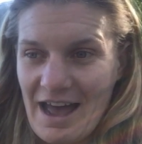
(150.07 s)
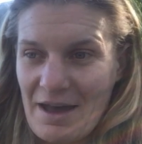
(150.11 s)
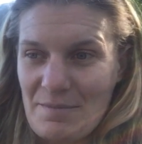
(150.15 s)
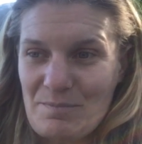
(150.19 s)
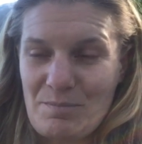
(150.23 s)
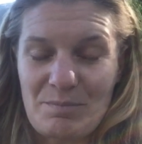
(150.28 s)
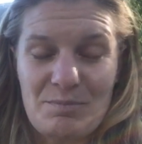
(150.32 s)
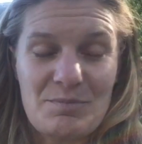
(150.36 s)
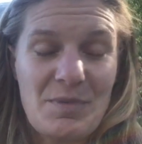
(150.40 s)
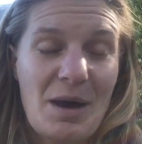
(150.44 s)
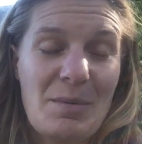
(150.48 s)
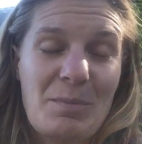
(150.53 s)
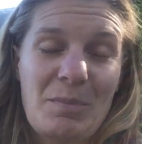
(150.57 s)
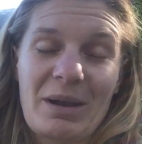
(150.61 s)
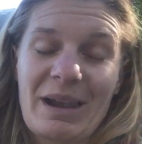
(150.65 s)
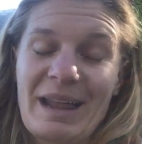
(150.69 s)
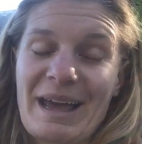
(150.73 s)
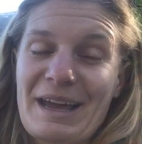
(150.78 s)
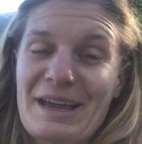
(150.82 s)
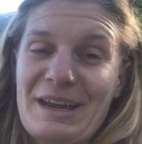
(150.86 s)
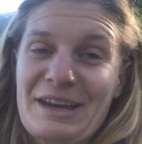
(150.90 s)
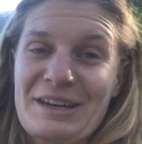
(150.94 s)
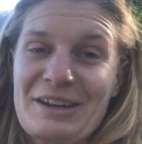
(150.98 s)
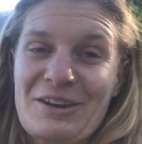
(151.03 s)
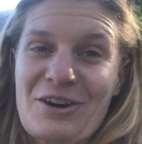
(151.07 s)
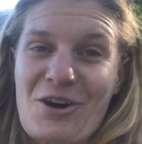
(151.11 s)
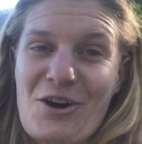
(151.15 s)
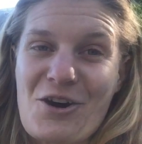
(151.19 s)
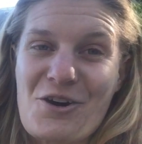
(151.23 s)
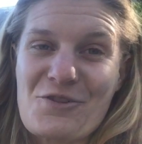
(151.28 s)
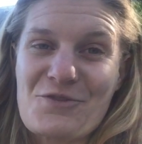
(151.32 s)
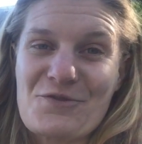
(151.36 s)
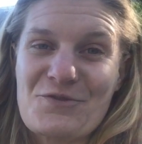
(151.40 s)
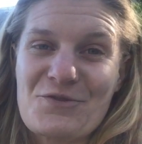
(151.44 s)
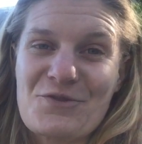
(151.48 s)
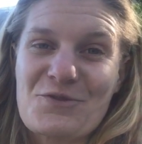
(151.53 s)
a plan
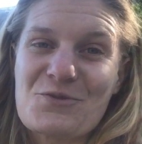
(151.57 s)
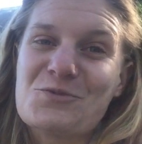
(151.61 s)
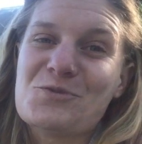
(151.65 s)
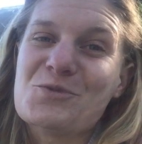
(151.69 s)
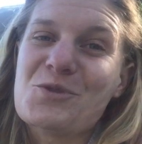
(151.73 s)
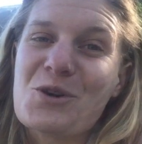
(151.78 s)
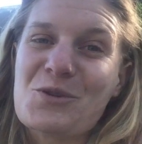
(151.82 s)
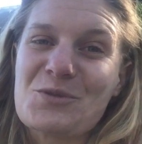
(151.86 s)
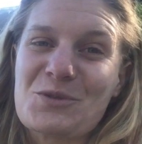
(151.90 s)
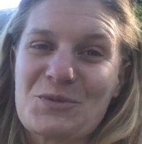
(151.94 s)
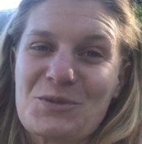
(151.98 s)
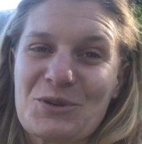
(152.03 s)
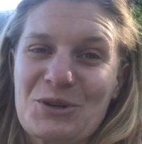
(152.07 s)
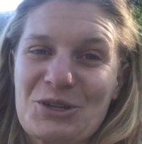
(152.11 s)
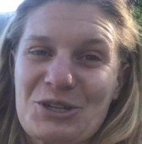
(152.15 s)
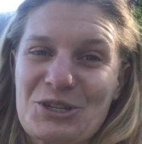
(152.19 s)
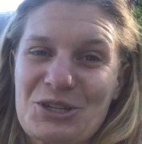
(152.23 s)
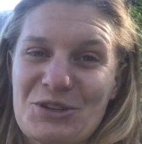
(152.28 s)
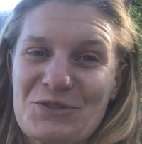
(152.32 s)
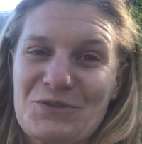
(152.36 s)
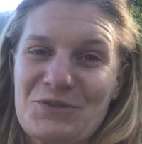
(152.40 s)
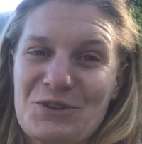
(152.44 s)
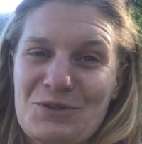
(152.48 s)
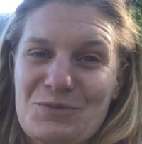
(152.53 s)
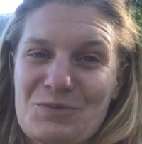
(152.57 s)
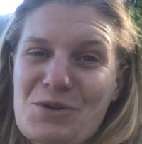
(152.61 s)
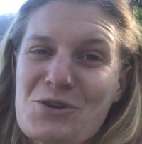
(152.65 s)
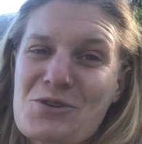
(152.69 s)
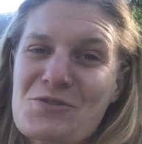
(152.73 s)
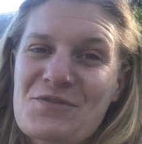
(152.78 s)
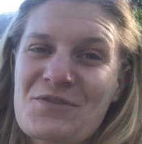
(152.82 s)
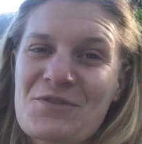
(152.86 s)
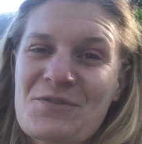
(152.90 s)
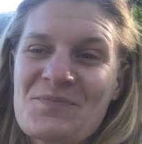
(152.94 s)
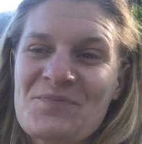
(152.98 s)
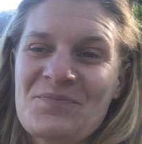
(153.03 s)
of what we want to shift and
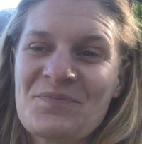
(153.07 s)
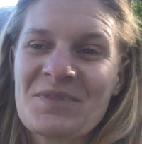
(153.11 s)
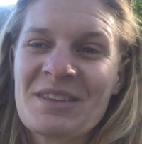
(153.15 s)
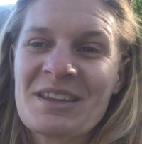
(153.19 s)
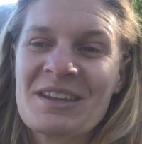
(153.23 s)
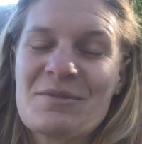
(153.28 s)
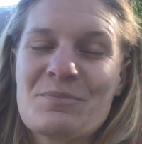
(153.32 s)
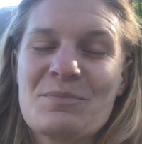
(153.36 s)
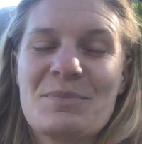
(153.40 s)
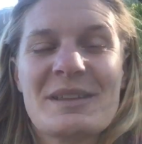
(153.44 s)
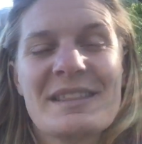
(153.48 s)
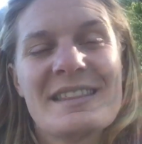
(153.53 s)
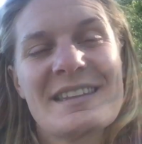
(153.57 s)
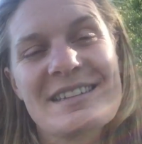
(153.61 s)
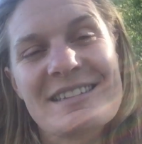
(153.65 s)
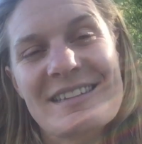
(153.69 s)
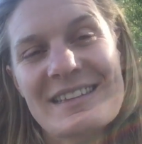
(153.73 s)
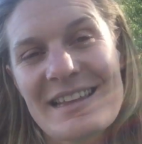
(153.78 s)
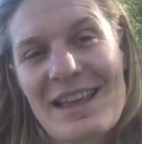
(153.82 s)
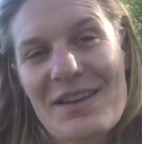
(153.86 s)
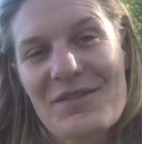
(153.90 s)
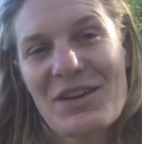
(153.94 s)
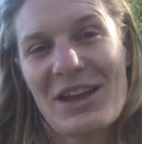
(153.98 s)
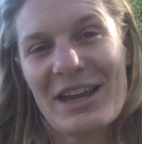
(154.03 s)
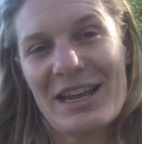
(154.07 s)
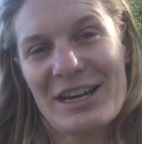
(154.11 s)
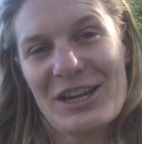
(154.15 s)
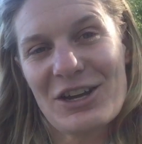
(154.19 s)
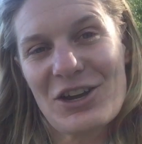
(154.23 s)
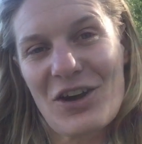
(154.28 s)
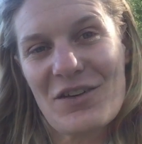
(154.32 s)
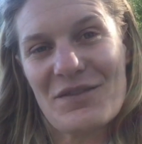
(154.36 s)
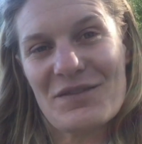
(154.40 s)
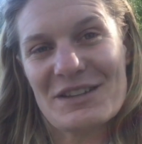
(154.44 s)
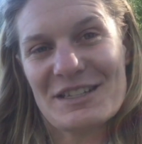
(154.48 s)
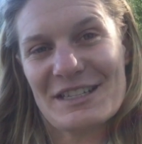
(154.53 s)
move, but there's never any
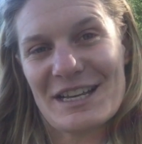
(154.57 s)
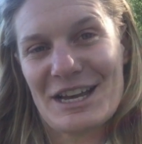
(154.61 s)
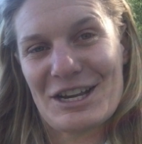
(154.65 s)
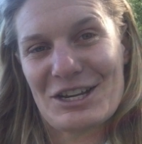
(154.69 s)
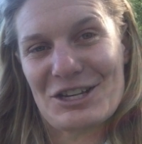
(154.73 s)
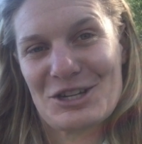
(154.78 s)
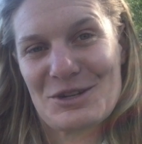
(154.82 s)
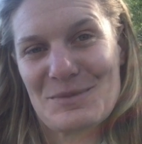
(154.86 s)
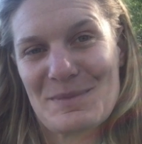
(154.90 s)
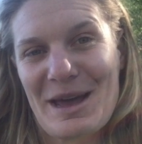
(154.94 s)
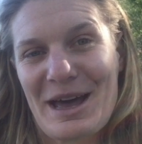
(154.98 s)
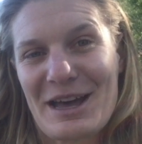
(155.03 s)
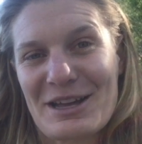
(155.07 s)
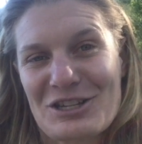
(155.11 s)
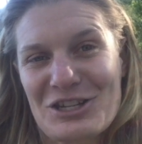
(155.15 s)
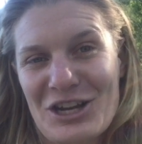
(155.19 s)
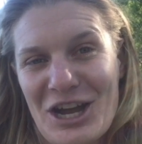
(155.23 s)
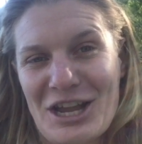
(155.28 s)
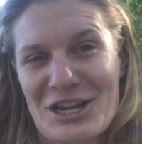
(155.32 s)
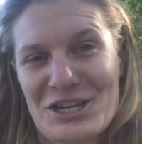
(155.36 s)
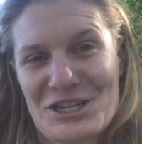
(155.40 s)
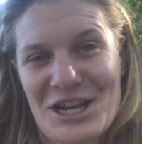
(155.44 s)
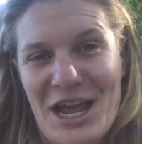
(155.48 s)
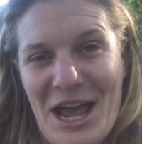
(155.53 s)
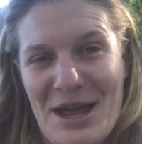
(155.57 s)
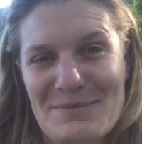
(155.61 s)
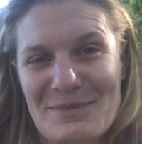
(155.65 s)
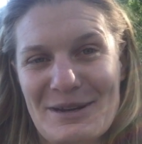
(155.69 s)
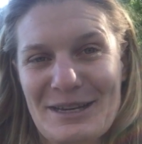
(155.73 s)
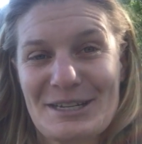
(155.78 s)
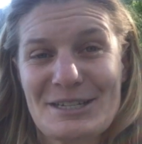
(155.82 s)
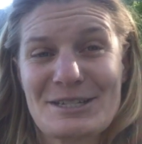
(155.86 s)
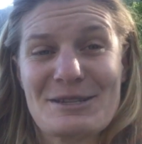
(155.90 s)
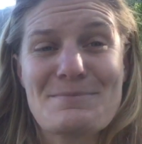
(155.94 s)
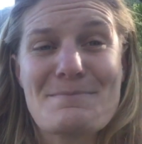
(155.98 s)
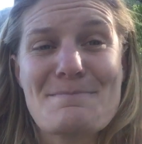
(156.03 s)
conversation about change
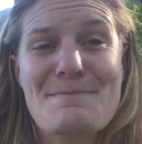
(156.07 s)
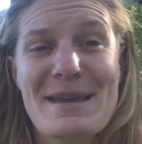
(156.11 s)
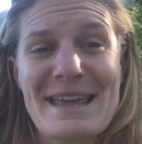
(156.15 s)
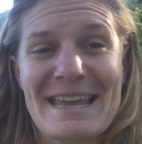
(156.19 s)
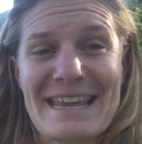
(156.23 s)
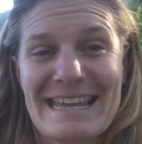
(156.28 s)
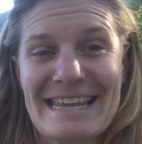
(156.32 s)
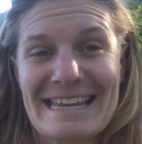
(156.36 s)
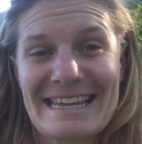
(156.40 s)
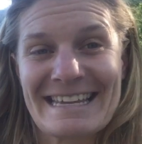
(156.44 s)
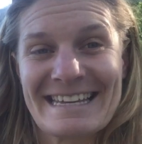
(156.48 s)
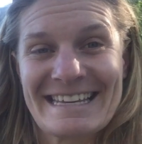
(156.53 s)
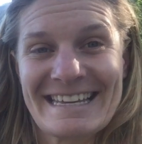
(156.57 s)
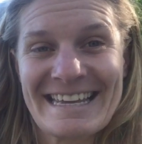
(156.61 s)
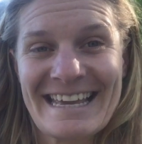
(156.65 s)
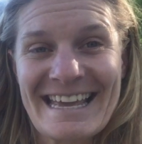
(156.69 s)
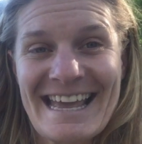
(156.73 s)
happening to me.